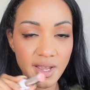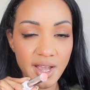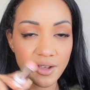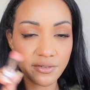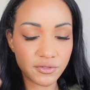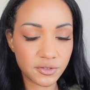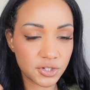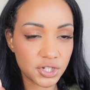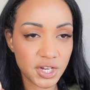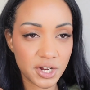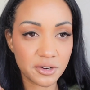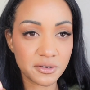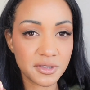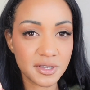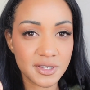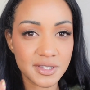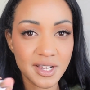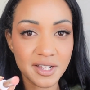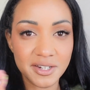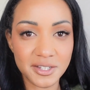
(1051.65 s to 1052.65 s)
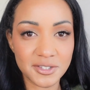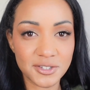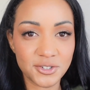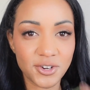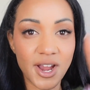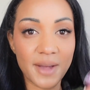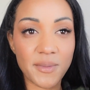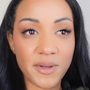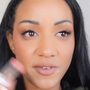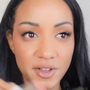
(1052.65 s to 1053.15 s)
I've shared this on
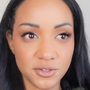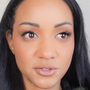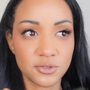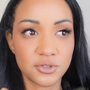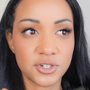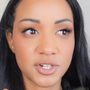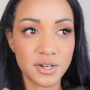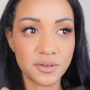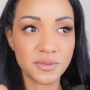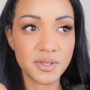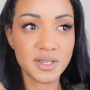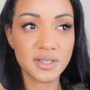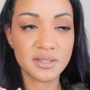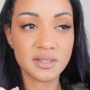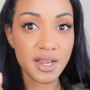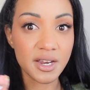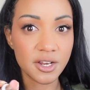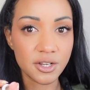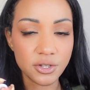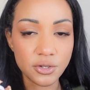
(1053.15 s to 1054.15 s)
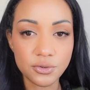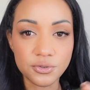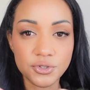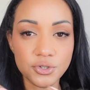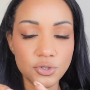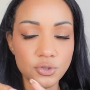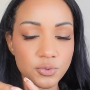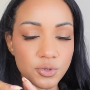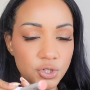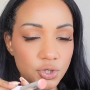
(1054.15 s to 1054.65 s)
Instagram. I've also shared this in a
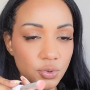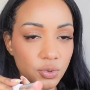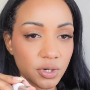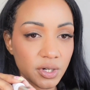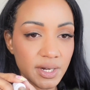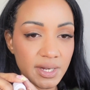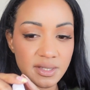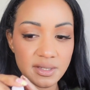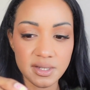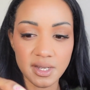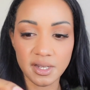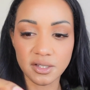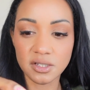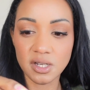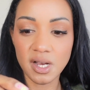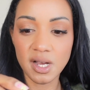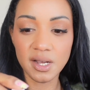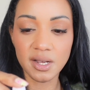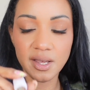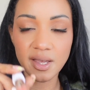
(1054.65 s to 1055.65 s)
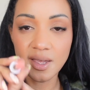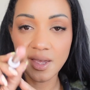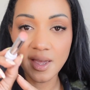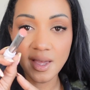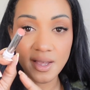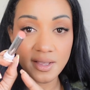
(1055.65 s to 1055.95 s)
YouTube short and TikTok.